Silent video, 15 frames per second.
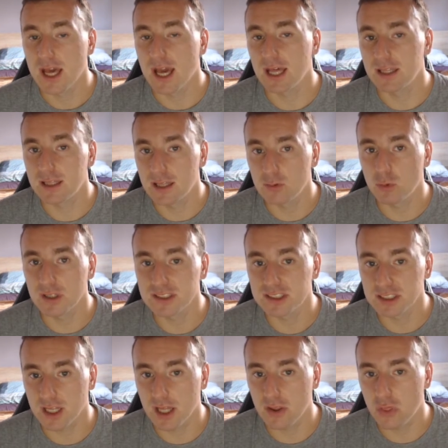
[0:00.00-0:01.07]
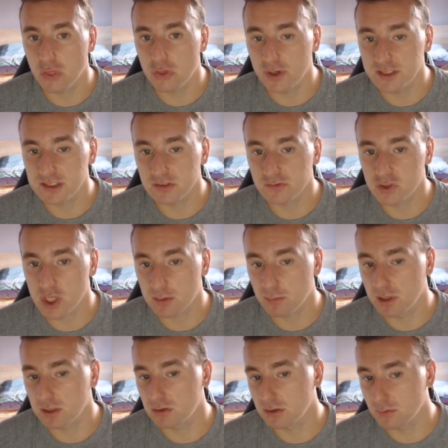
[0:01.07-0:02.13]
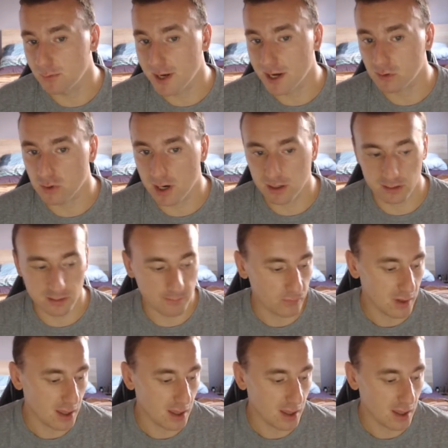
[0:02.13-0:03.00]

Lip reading: and then once again threats of checkmate on the back rank.